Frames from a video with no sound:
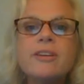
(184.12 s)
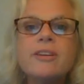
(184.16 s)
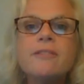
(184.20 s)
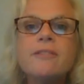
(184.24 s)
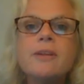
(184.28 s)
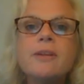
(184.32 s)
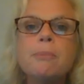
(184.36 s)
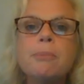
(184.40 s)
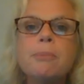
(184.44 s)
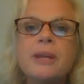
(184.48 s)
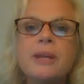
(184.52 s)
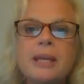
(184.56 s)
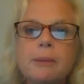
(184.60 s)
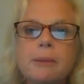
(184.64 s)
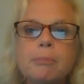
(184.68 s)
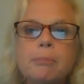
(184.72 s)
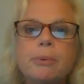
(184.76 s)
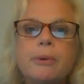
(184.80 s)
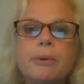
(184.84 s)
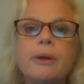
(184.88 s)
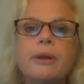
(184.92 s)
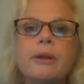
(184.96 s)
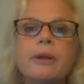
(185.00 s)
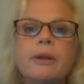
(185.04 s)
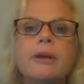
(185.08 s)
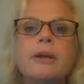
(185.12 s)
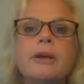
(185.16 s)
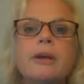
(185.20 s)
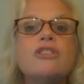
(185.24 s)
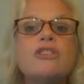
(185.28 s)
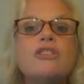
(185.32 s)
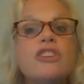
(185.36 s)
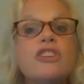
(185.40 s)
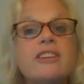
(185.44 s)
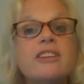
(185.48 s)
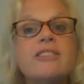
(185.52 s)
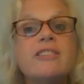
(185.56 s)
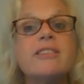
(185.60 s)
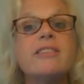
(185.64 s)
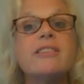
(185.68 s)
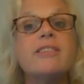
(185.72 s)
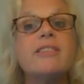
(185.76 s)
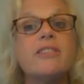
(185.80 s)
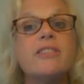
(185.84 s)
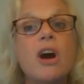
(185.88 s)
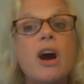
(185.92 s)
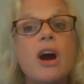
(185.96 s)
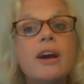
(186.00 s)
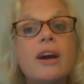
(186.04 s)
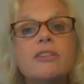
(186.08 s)
of the people Jesus
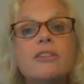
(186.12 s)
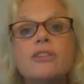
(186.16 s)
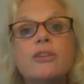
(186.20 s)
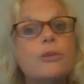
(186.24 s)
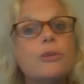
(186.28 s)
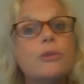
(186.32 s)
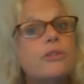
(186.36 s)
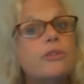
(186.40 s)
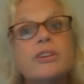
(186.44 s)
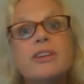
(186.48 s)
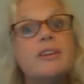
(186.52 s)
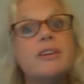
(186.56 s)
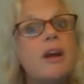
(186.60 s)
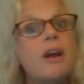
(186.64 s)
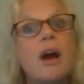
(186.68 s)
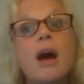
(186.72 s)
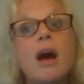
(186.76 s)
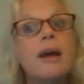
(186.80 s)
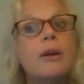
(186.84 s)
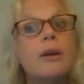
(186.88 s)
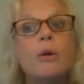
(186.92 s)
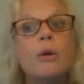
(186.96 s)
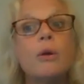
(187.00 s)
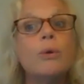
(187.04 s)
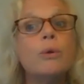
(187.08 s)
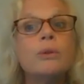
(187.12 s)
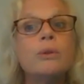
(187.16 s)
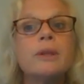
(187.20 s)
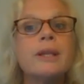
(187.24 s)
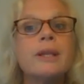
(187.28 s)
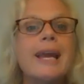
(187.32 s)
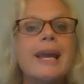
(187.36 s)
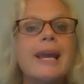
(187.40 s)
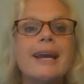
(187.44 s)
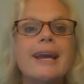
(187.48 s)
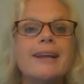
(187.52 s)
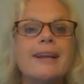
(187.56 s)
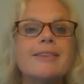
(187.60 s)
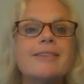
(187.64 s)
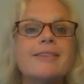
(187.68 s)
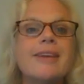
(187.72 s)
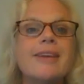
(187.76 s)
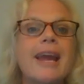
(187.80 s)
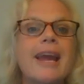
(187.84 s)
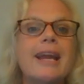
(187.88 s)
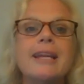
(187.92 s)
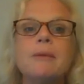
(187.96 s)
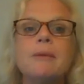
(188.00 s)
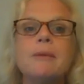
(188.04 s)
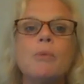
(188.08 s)
talked to did not own land
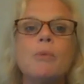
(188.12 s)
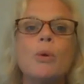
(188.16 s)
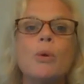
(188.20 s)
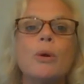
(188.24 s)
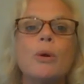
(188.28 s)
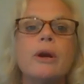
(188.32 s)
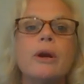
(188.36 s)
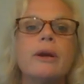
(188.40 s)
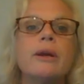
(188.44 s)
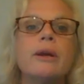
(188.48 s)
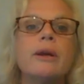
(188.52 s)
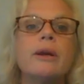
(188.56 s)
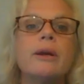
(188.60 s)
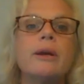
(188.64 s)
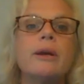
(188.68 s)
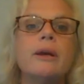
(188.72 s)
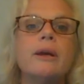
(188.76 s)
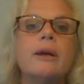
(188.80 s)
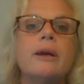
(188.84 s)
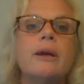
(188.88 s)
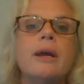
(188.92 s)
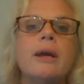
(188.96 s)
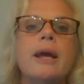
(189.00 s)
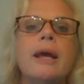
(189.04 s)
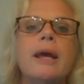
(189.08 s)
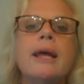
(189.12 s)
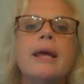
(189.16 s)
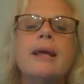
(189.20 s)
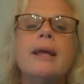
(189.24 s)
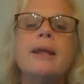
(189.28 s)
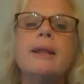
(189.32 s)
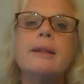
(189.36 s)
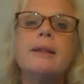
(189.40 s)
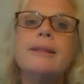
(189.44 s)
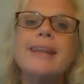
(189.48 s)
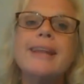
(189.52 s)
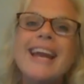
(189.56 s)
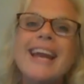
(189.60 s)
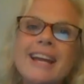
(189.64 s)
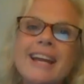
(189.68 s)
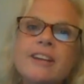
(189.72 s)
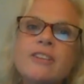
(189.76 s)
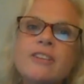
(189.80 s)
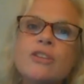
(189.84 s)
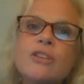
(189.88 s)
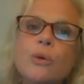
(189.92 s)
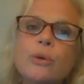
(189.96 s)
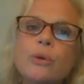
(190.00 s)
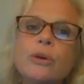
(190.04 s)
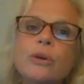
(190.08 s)
anymore.
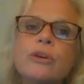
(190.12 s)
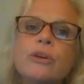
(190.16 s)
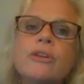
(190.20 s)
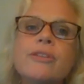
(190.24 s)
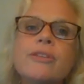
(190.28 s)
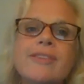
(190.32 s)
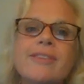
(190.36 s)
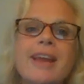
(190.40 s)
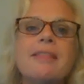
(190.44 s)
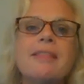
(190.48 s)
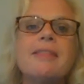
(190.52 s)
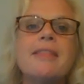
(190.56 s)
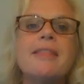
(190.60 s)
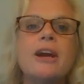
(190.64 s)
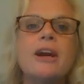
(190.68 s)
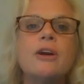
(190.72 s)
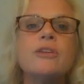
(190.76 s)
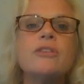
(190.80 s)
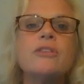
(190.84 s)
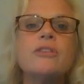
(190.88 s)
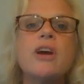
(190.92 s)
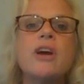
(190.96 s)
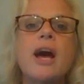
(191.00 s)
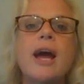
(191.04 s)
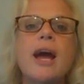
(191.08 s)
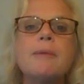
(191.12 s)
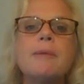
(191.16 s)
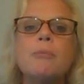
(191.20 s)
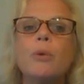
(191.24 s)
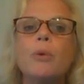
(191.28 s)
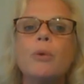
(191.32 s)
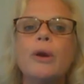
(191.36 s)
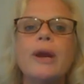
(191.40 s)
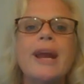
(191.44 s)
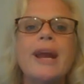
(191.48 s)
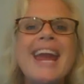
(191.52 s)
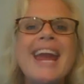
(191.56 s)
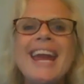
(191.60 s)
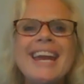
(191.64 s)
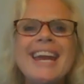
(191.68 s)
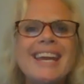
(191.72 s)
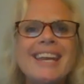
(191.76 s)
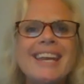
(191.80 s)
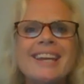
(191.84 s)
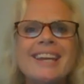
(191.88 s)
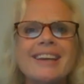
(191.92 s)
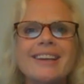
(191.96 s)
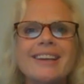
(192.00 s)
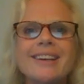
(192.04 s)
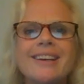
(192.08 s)
Landowners in their time were
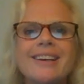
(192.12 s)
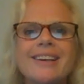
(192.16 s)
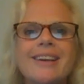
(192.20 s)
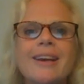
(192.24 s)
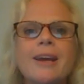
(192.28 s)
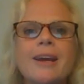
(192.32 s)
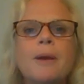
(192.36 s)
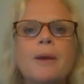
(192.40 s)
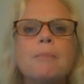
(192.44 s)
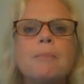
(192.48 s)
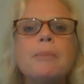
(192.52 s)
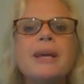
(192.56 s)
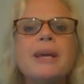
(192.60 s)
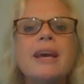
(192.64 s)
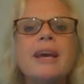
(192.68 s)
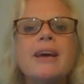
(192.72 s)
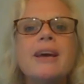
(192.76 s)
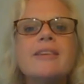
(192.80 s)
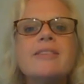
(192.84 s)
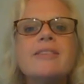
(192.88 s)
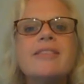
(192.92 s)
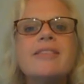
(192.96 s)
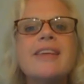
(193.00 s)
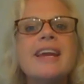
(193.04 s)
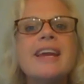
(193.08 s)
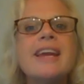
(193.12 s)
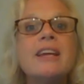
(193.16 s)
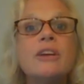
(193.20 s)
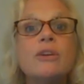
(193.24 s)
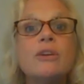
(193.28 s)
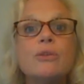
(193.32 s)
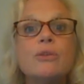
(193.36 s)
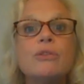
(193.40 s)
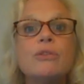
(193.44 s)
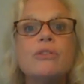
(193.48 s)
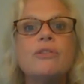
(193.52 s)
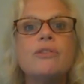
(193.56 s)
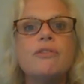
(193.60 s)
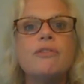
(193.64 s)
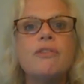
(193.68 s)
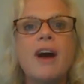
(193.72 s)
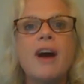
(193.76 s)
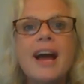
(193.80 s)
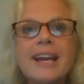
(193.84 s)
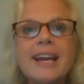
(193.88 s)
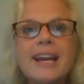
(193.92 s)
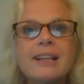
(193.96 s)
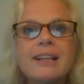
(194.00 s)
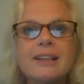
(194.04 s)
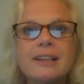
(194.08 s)
hated because they used
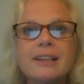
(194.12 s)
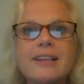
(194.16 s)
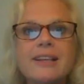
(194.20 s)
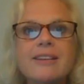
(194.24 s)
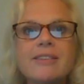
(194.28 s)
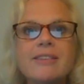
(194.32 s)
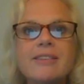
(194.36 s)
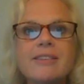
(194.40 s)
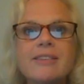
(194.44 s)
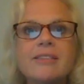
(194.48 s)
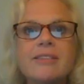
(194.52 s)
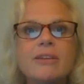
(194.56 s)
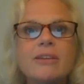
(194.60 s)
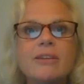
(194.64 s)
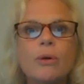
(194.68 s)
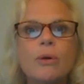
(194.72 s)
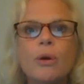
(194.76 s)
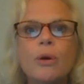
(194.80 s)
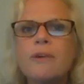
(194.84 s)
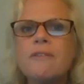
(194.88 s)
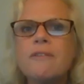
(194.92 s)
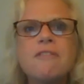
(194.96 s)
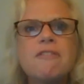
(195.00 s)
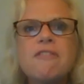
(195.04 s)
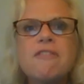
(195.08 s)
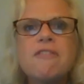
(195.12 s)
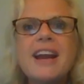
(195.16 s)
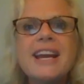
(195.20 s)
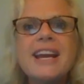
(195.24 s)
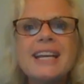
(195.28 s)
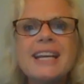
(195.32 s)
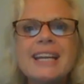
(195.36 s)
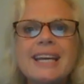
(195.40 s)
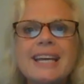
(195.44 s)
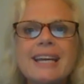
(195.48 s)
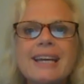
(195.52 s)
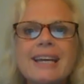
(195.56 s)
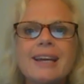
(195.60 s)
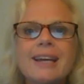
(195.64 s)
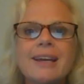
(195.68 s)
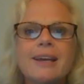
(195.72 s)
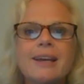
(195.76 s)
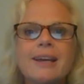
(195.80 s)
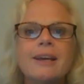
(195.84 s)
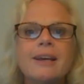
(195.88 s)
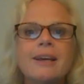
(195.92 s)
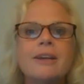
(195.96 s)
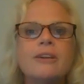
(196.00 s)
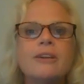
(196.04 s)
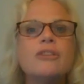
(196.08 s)
violence or fighting
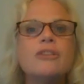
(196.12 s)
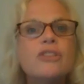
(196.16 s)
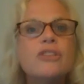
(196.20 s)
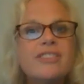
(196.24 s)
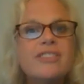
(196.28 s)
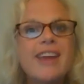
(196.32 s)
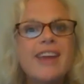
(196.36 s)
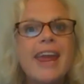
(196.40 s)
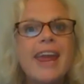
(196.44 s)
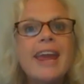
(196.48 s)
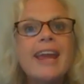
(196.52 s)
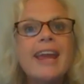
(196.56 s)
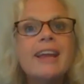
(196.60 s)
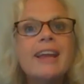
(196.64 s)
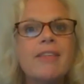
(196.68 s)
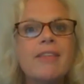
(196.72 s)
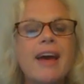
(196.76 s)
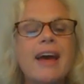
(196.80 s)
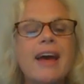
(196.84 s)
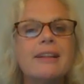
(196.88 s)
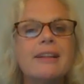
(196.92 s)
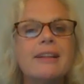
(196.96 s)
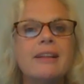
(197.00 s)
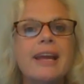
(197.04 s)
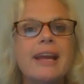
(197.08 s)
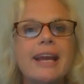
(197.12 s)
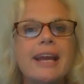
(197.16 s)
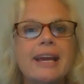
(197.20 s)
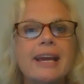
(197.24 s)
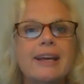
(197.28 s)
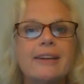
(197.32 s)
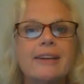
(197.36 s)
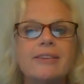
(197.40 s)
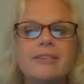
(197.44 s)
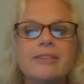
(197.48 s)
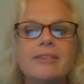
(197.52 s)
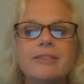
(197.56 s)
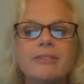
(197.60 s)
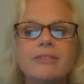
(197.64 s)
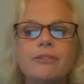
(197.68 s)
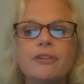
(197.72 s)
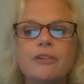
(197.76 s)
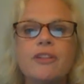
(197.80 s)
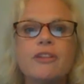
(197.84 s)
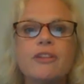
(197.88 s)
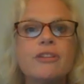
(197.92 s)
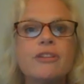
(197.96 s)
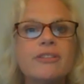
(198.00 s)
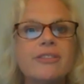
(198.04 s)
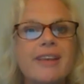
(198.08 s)
to take that land
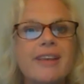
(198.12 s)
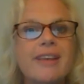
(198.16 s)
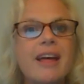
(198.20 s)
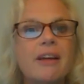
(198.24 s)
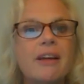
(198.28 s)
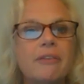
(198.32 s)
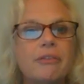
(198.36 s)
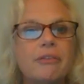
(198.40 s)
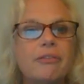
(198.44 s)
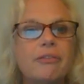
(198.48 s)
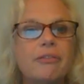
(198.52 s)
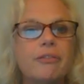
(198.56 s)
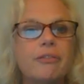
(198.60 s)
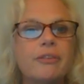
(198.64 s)
for themselves.